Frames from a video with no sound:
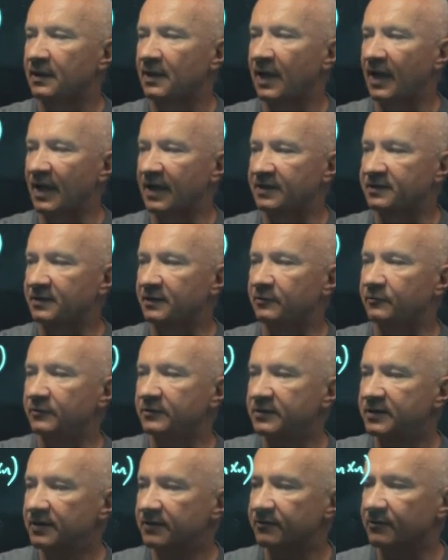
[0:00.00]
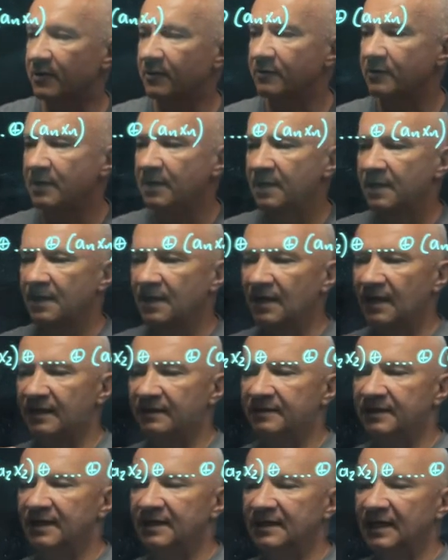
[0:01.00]
x equals 0.
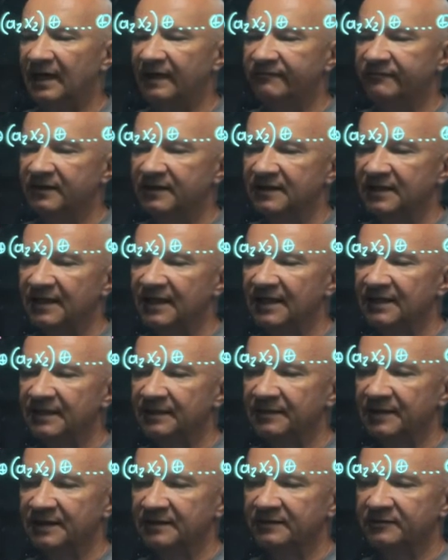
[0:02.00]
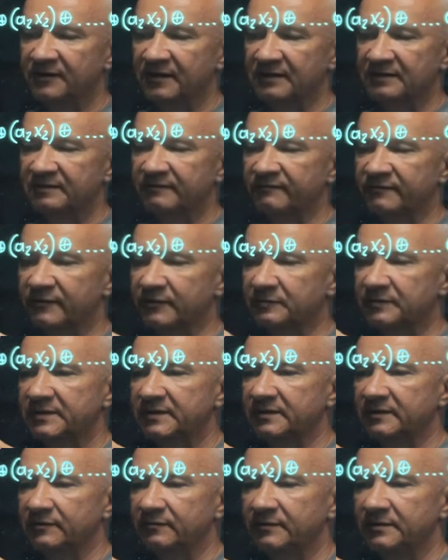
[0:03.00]
And then after the Hadamard transform,
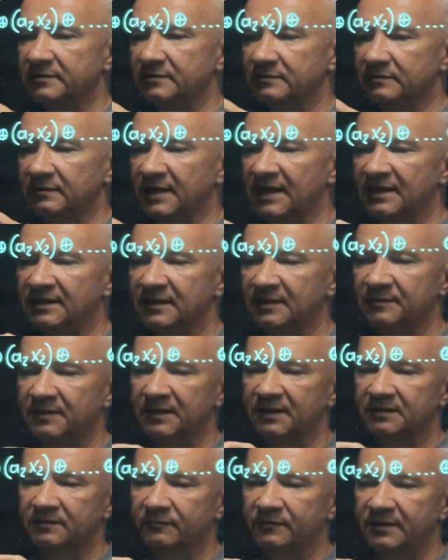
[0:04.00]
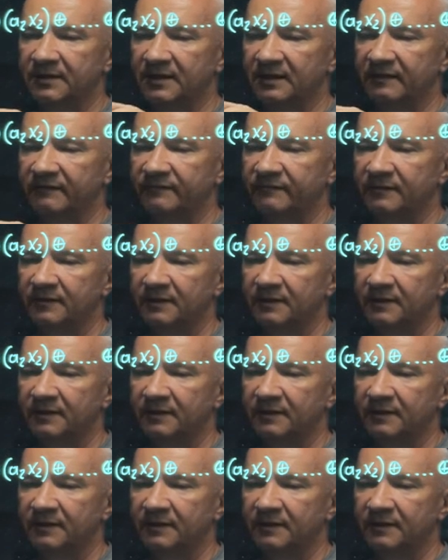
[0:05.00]
so we do Hadamard, we have